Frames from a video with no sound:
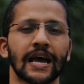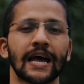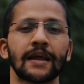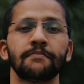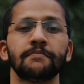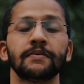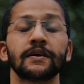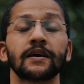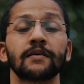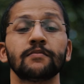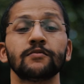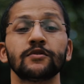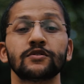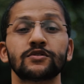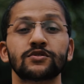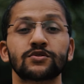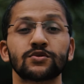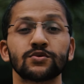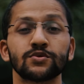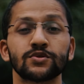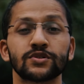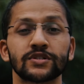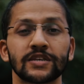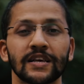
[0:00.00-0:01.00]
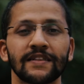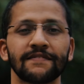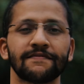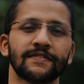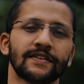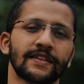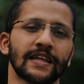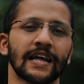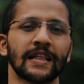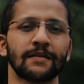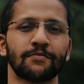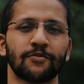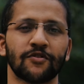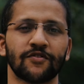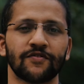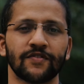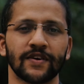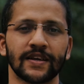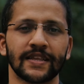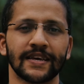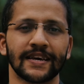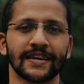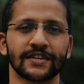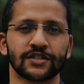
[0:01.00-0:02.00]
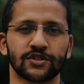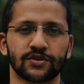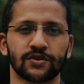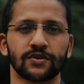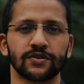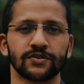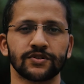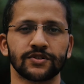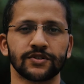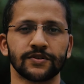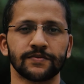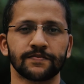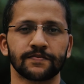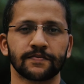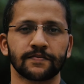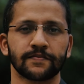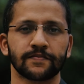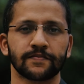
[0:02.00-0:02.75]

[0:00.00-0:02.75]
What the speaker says: and become your true self with the help of Vedic Astrology.